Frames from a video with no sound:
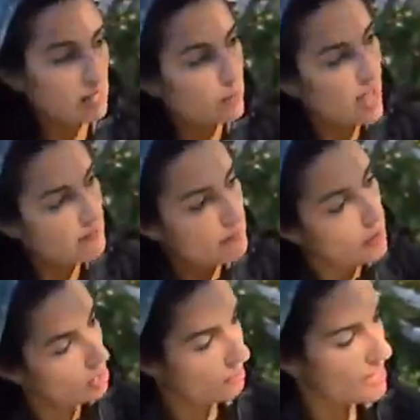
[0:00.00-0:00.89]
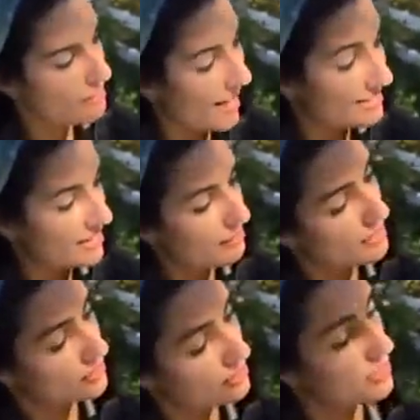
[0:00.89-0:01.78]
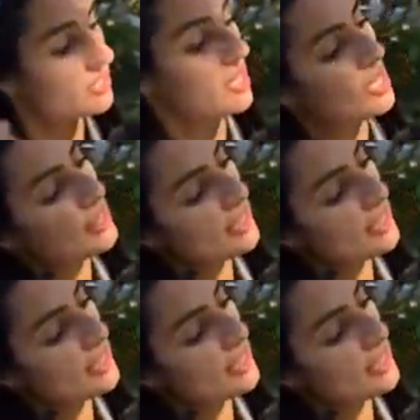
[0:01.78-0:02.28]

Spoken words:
like we have our big bicep muscles.